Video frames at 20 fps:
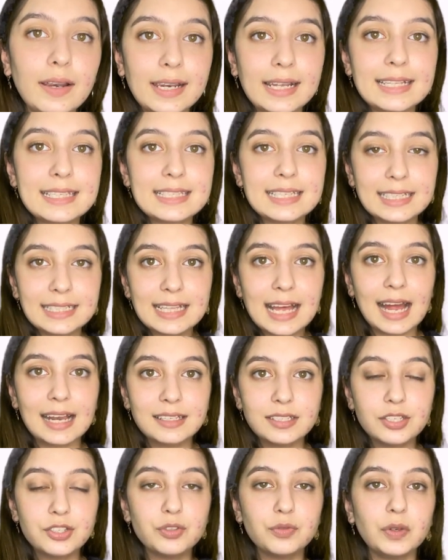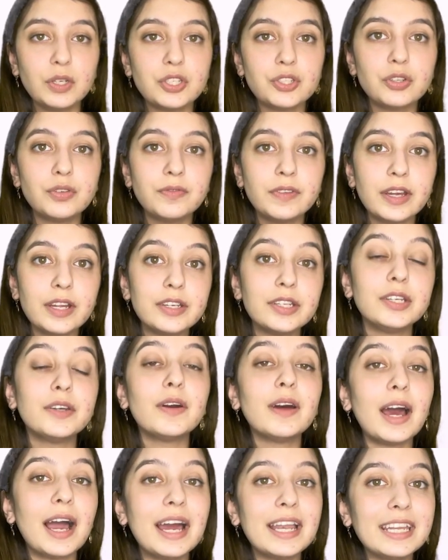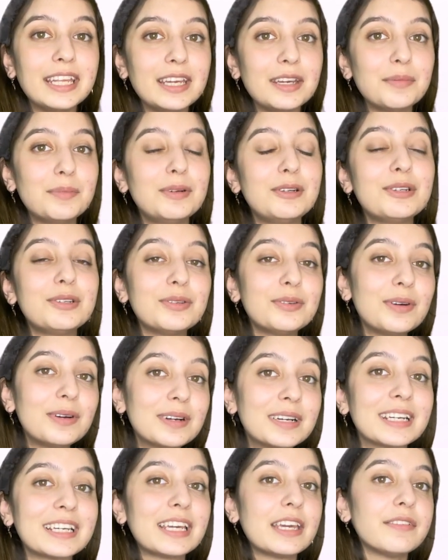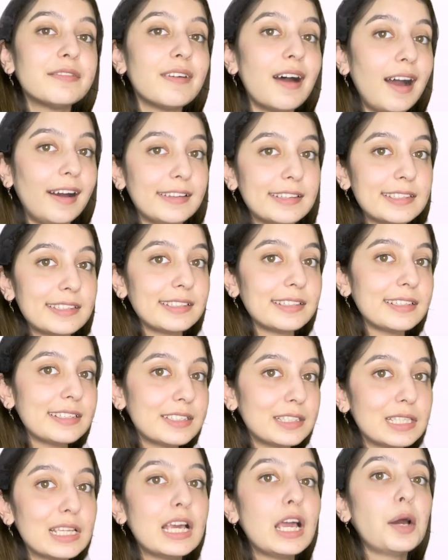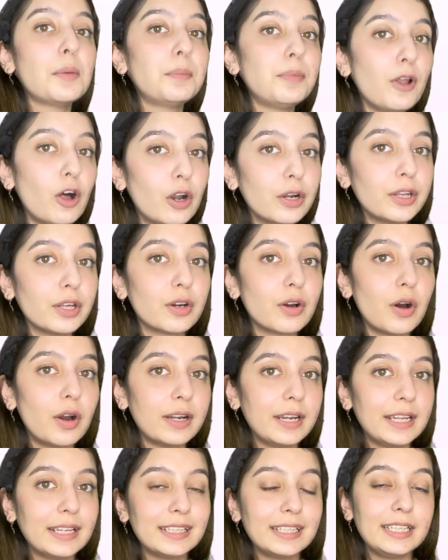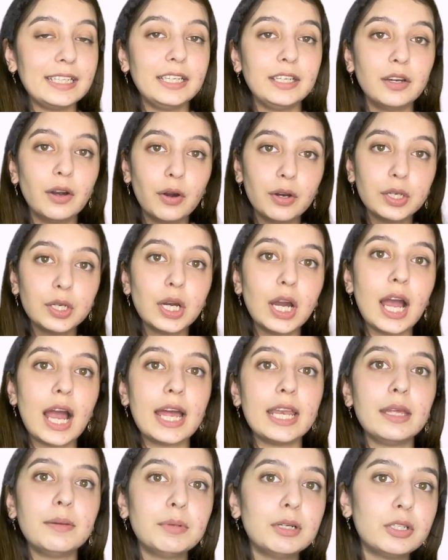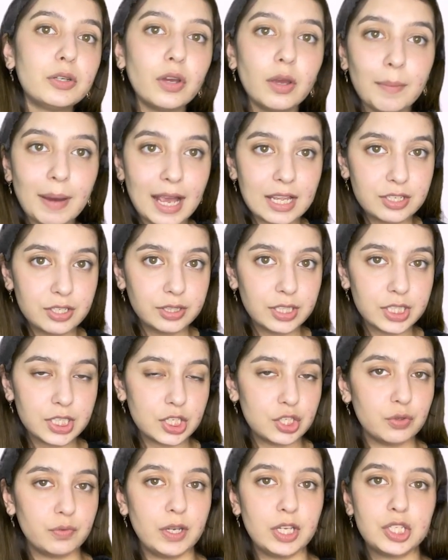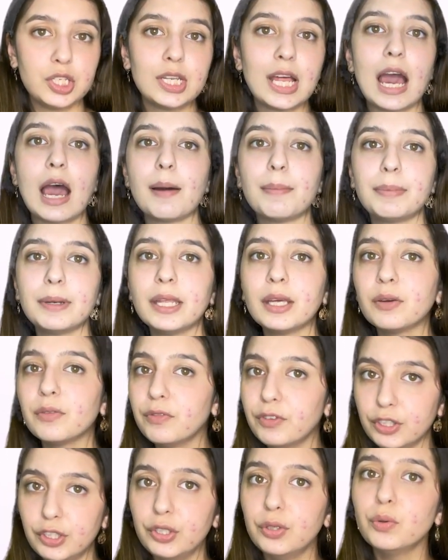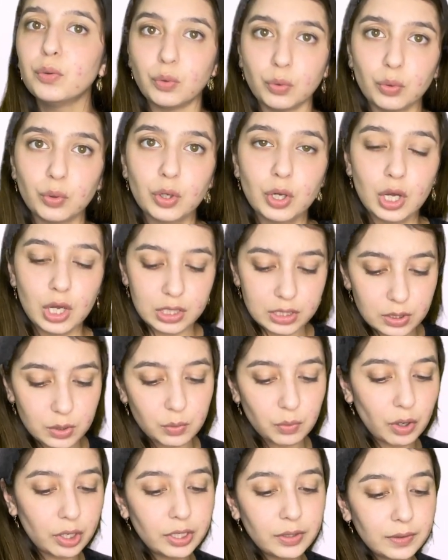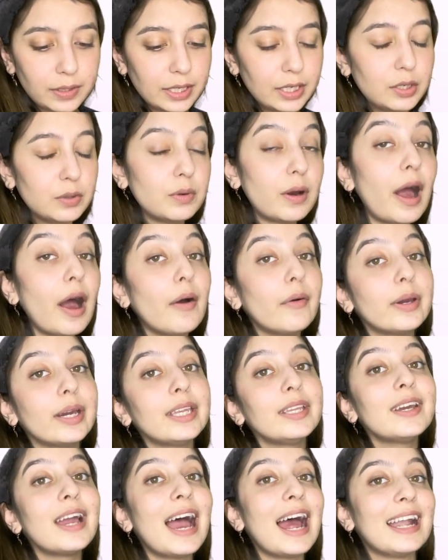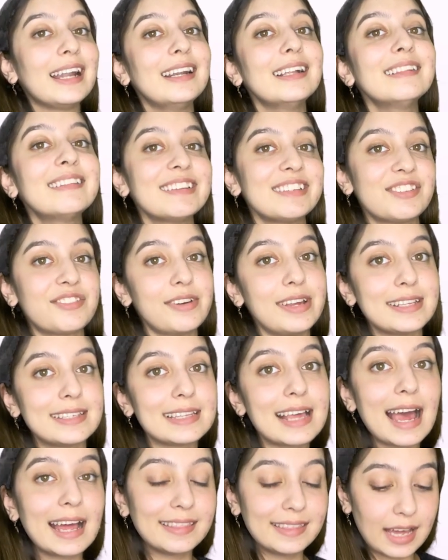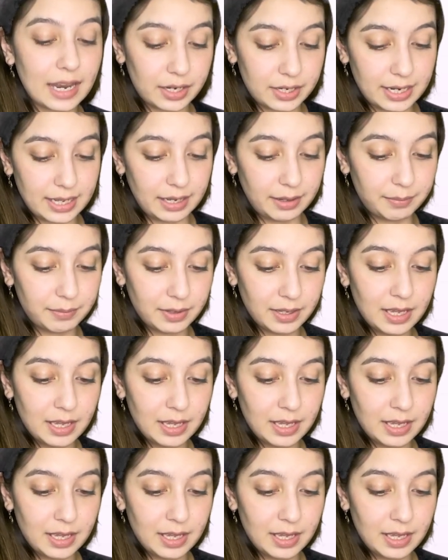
let's see that situation where you're unable to give answers, plot accordingly, or you're unable to imagine the situation happening with you. So what you can do, how can you handle the stress at that time?